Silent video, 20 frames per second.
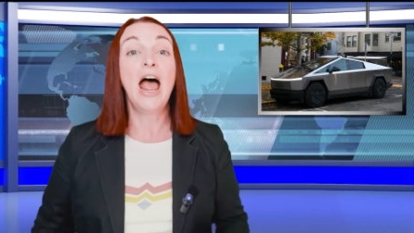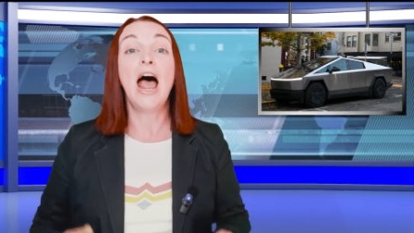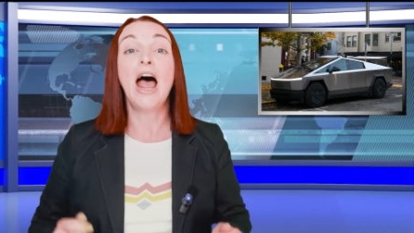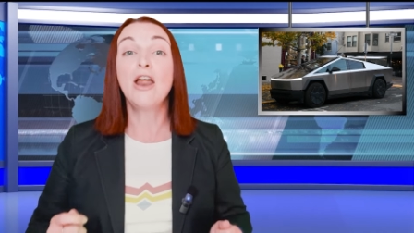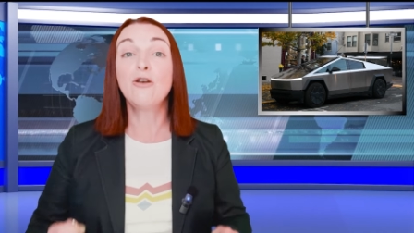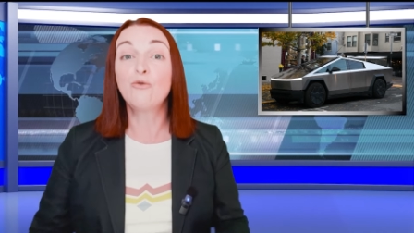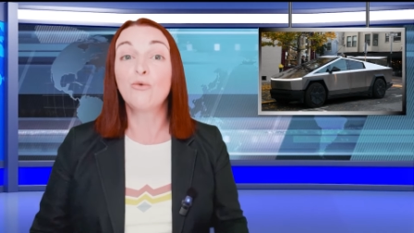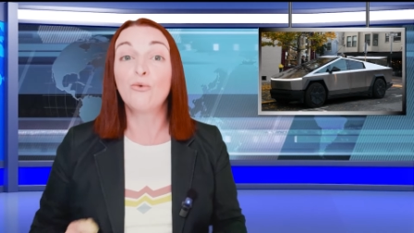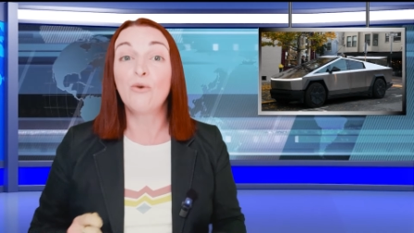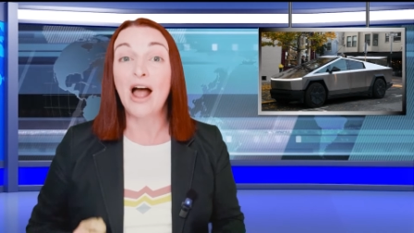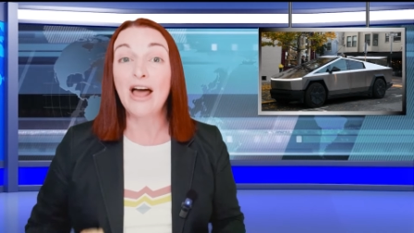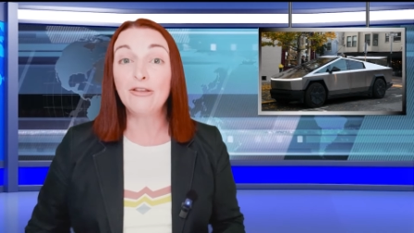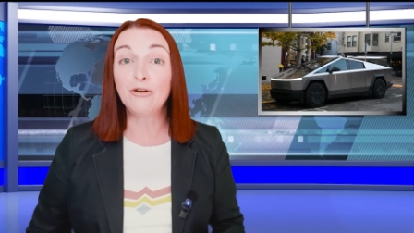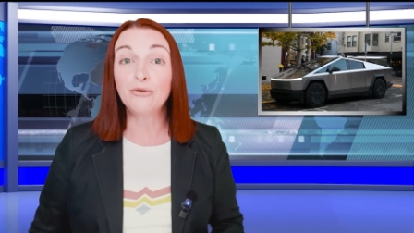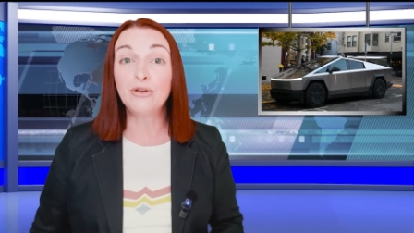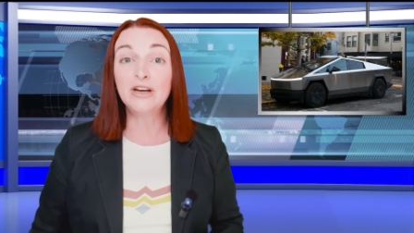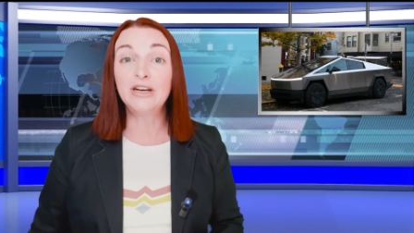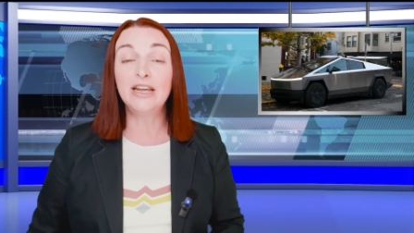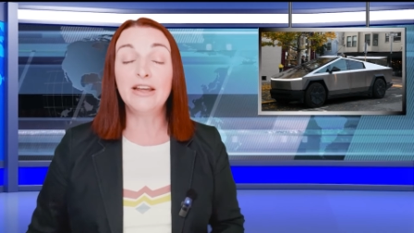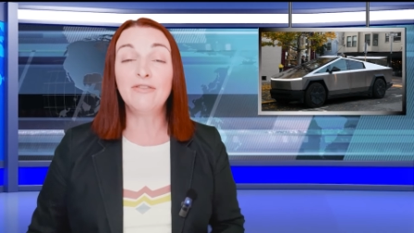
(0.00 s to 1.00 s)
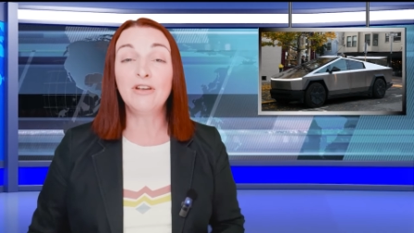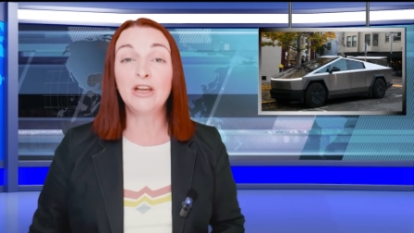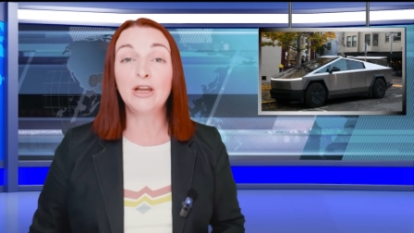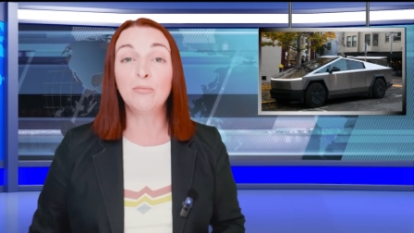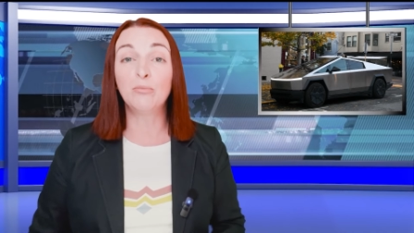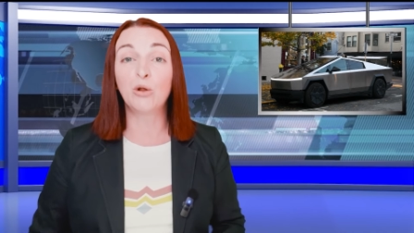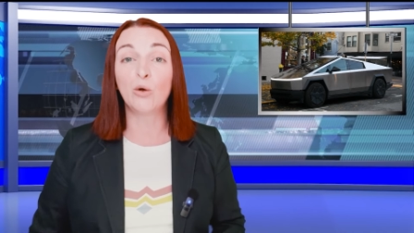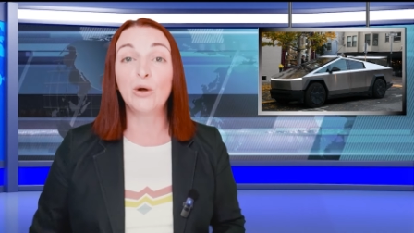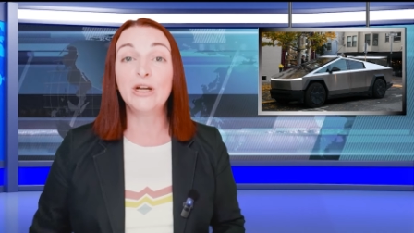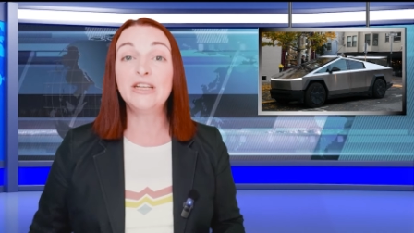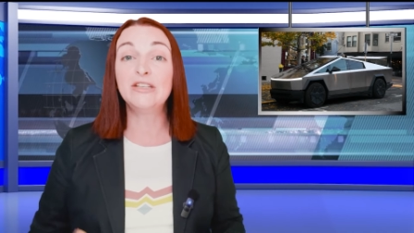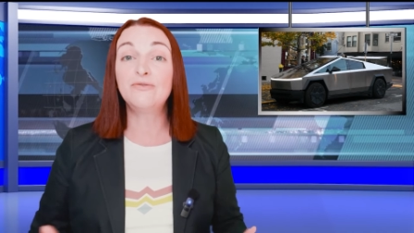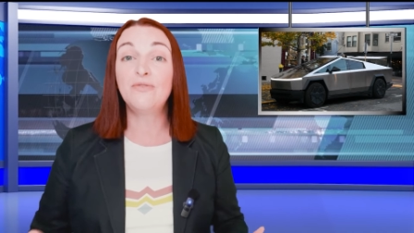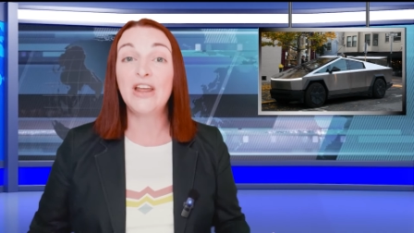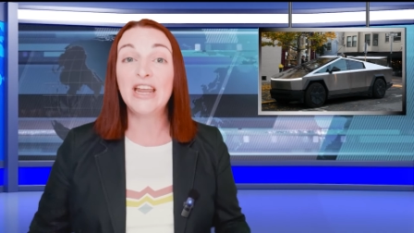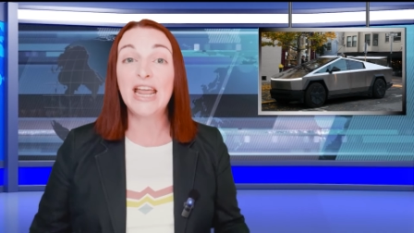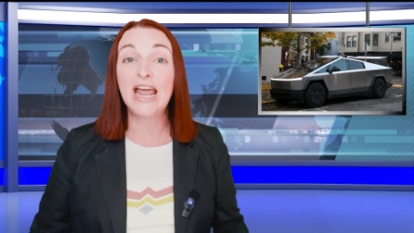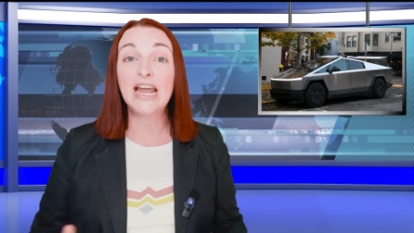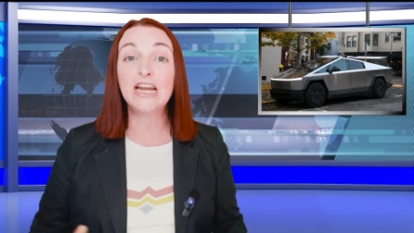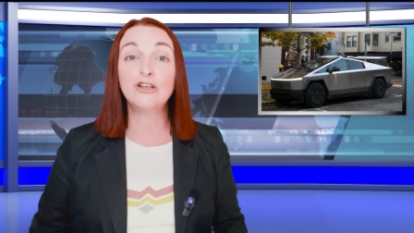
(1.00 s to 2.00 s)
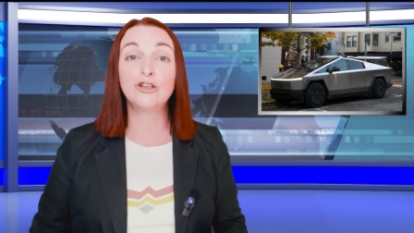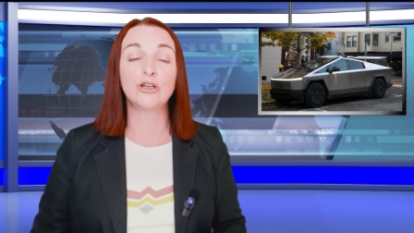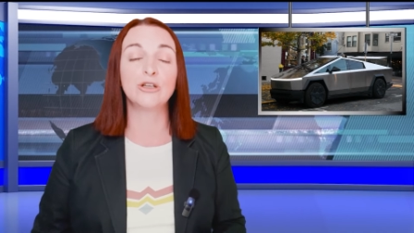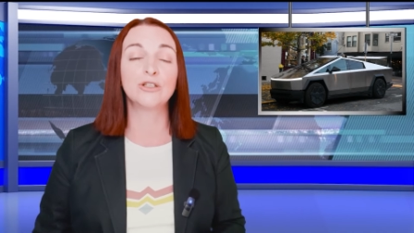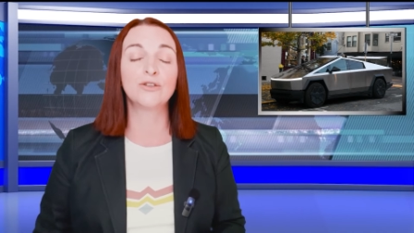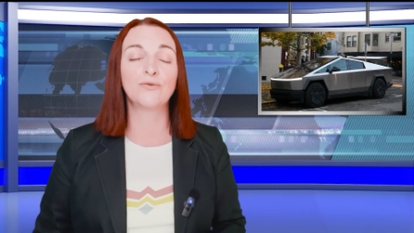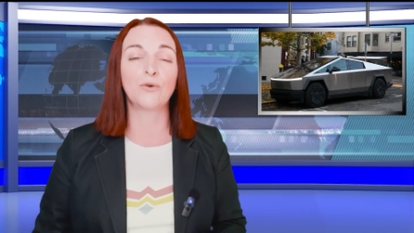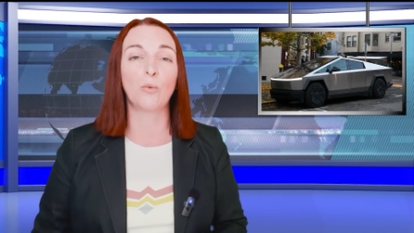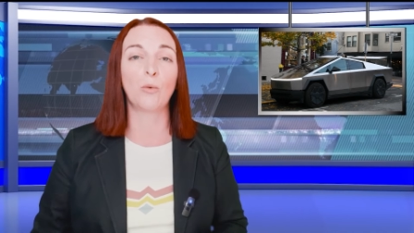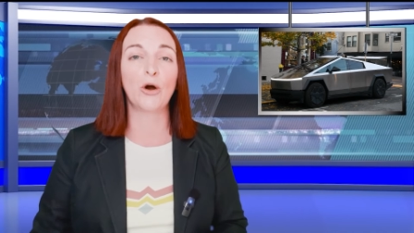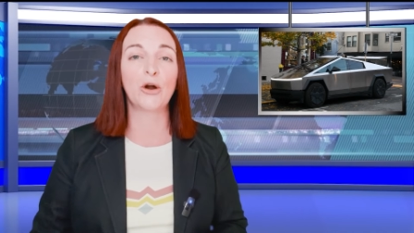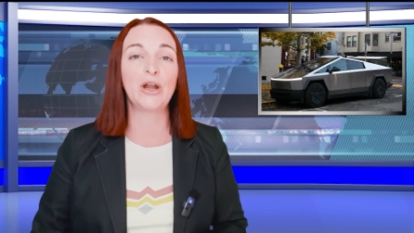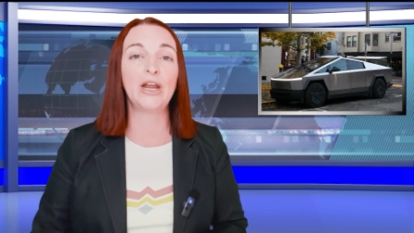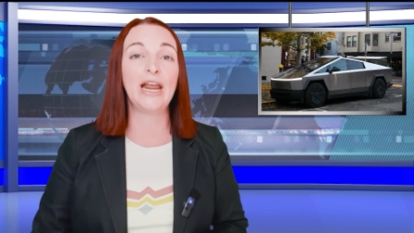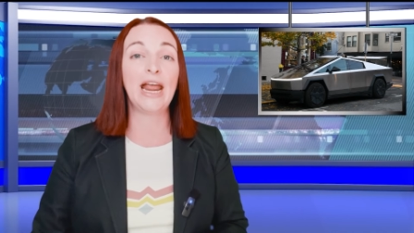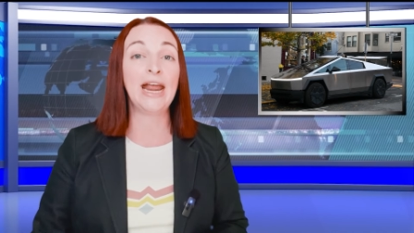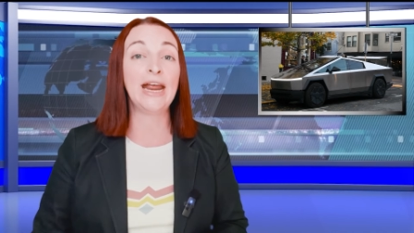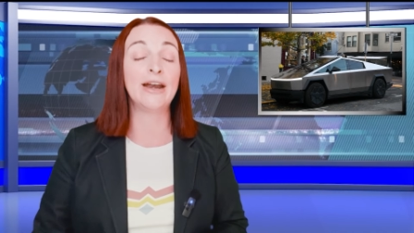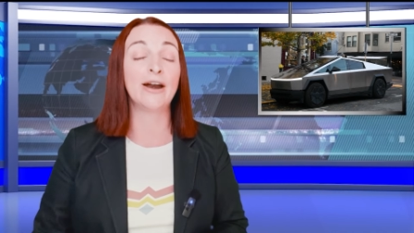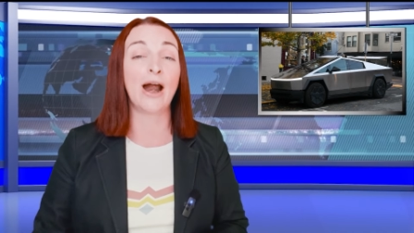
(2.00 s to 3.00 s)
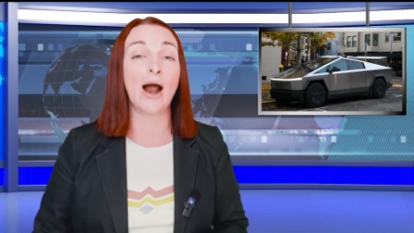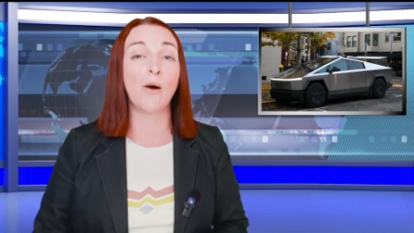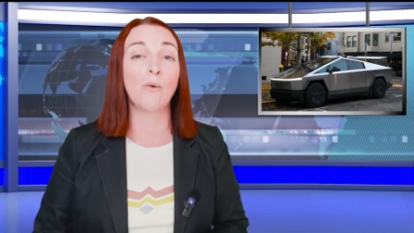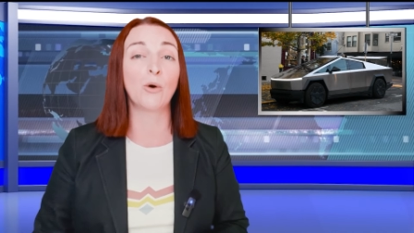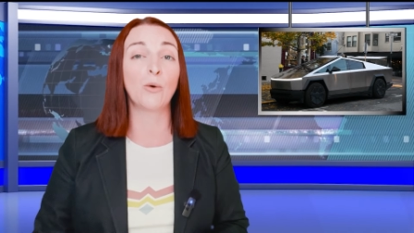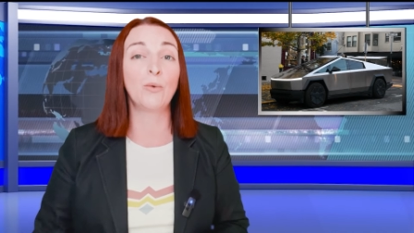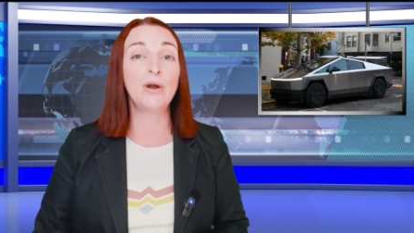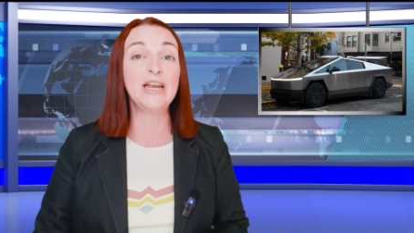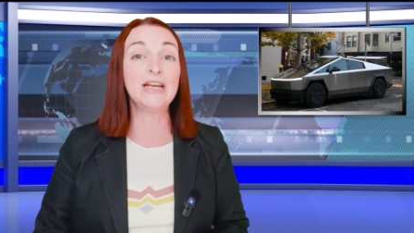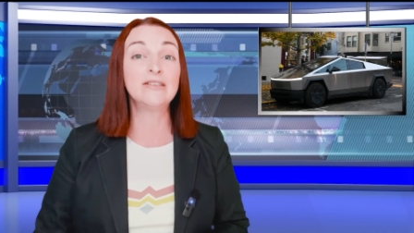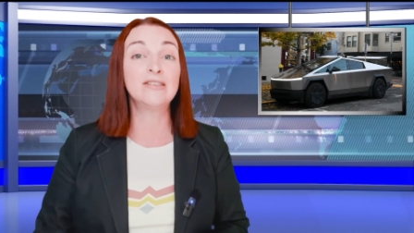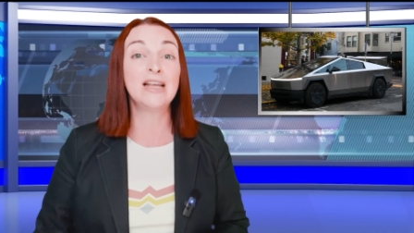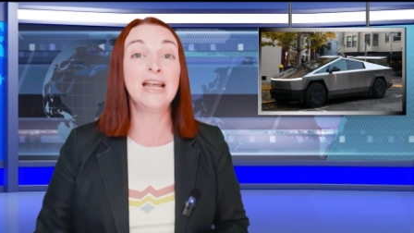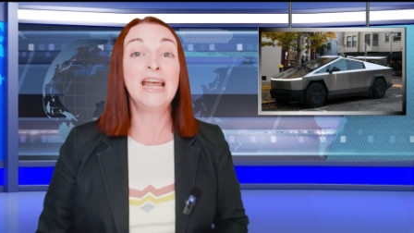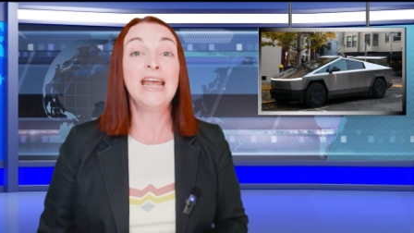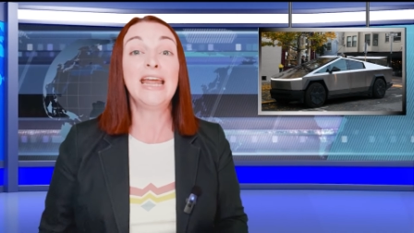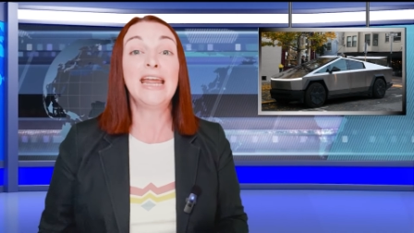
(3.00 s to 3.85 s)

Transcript: And rather than giving employees vacations for working 80 hour weeks,